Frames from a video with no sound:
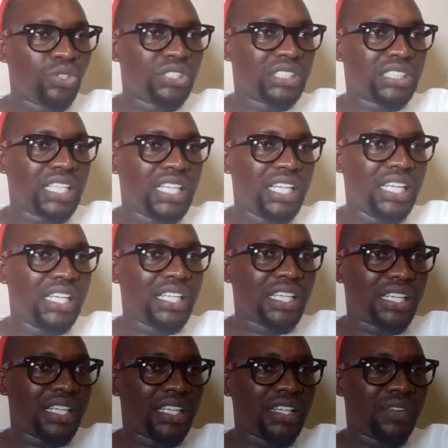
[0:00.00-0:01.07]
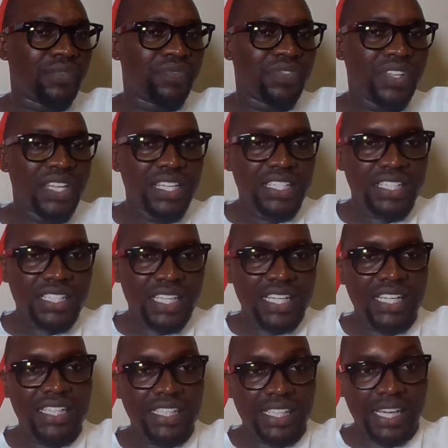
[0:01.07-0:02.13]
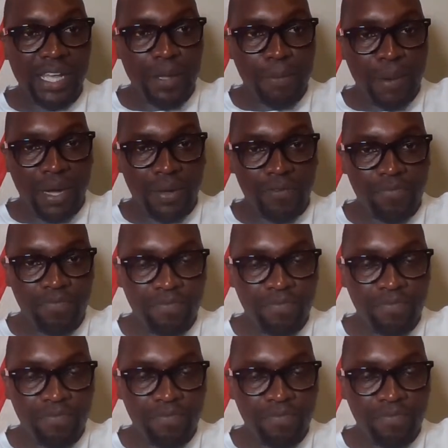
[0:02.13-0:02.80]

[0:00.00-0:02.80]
those skilled labor,